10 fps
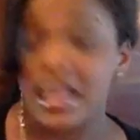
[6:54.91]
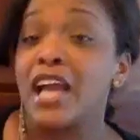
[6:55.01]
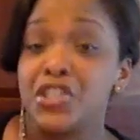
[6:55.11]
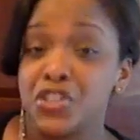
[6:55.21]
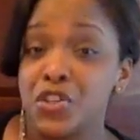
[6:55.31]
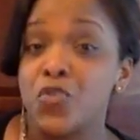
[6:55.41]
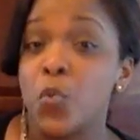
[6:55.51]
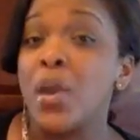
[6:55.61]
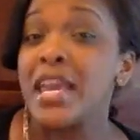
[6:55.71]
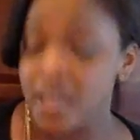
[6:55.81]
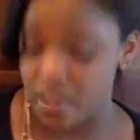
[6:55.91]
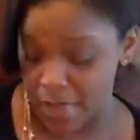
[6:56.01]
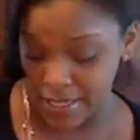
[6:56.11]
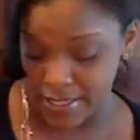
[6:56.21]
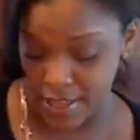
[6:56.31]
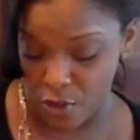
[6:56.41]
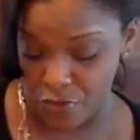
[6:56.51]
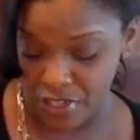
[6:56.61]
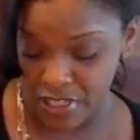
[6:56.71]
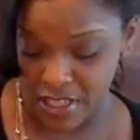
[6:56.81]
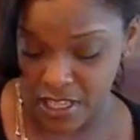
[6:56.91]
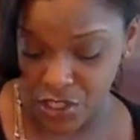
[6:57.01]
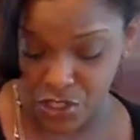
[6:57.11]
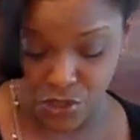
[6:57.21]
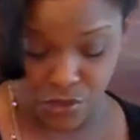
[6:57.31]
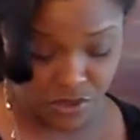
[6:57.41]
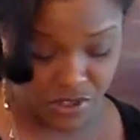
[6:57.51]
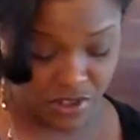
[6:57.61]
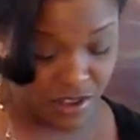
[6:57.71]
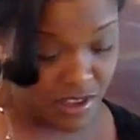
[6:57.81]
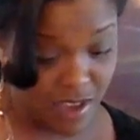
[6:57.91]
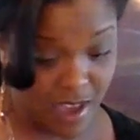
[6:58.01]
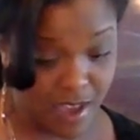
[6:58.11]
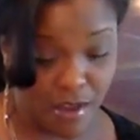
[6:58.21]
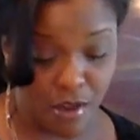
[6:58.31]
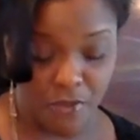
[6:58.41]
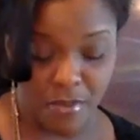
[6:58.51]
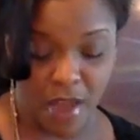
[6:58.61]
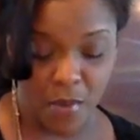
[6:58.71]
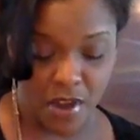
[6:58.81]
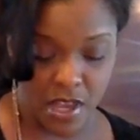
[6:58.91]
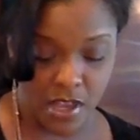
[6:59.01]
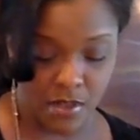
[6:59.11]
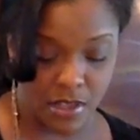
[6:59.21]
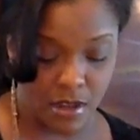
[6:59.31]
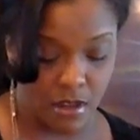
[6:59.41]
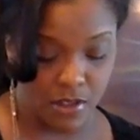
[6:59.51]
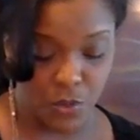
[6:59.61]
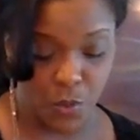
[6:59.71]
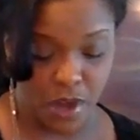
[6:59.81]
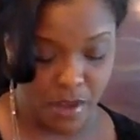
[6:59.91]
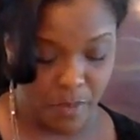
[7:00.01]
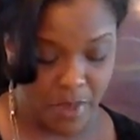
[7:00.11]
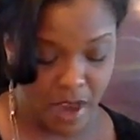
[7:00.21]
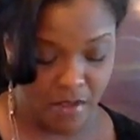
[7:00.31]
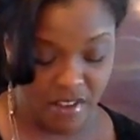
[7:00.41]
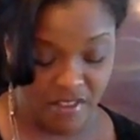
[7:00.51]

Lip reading: I should have winged myself into these shoes. You can't go from not wearing heels at all to wearing a pair of